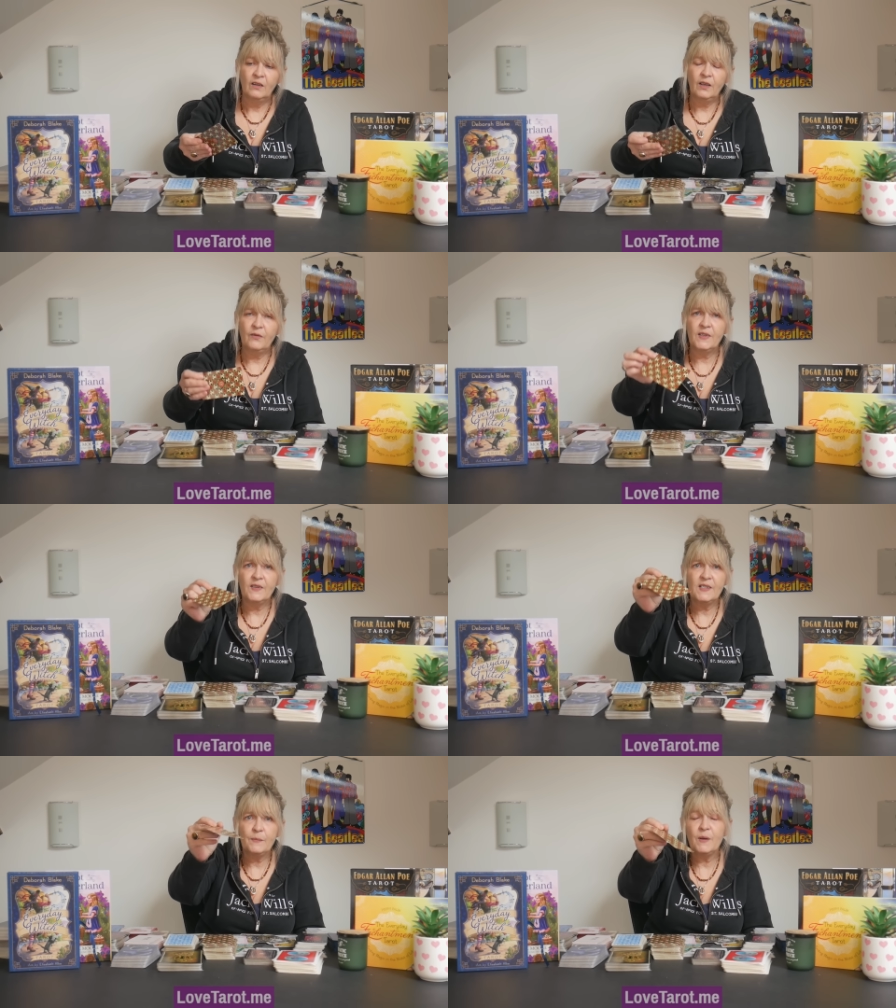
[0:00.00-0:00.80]
Yeah, this,
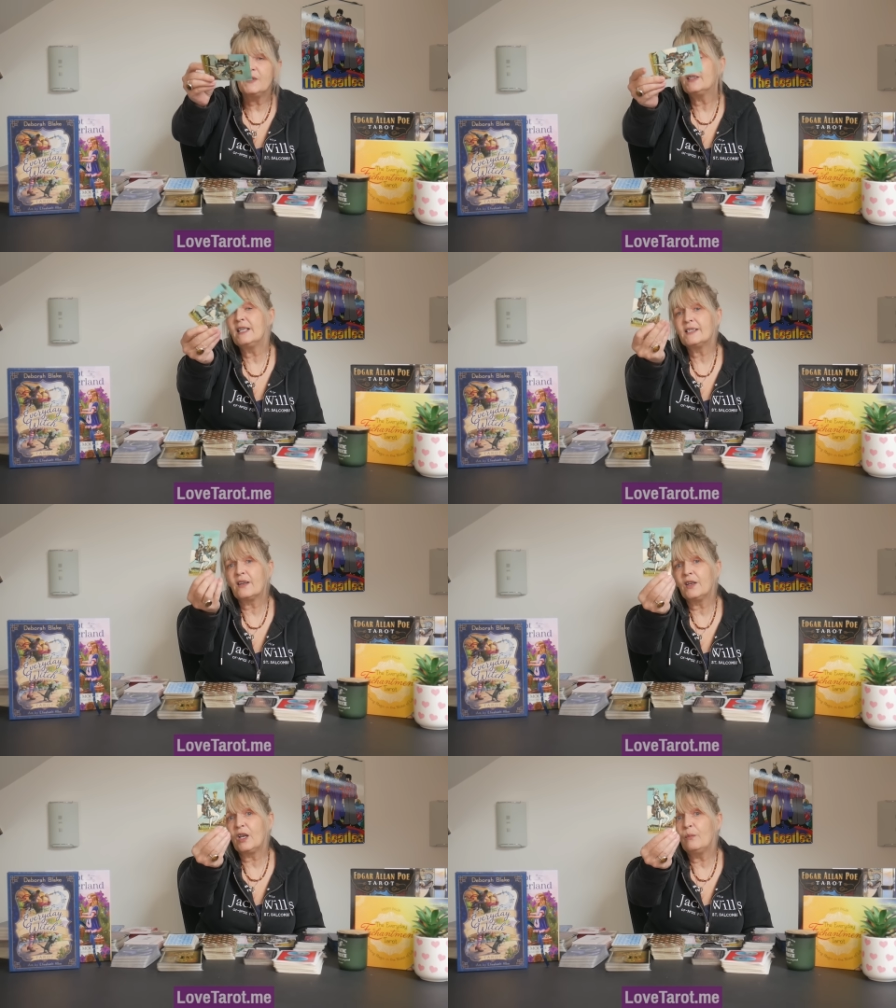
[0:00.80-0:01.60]
this person is
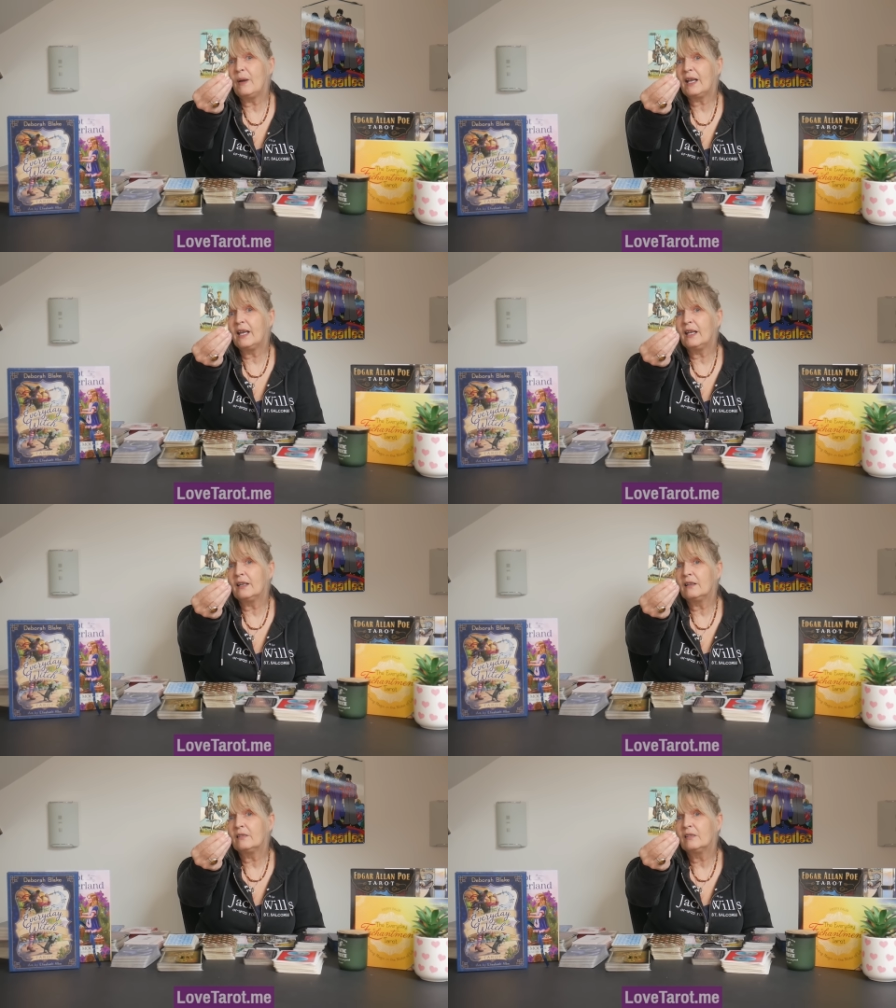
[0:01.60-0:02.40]
going to come back
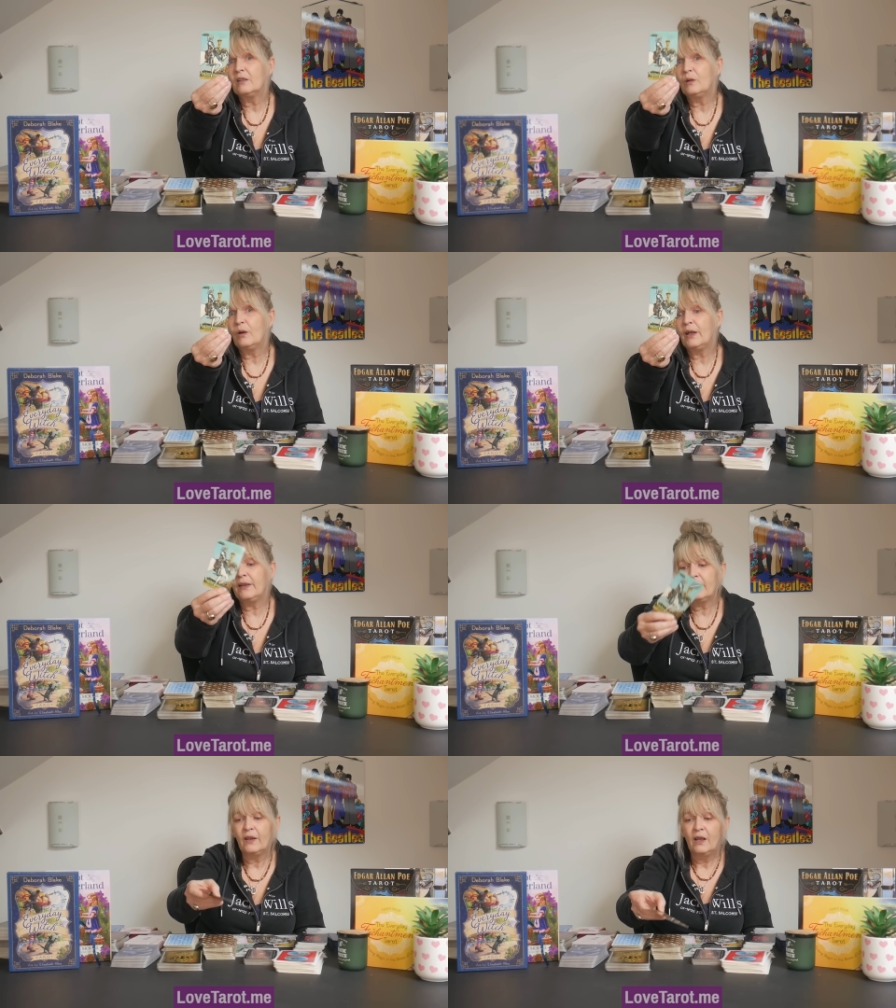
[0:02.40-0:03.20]
in, all right?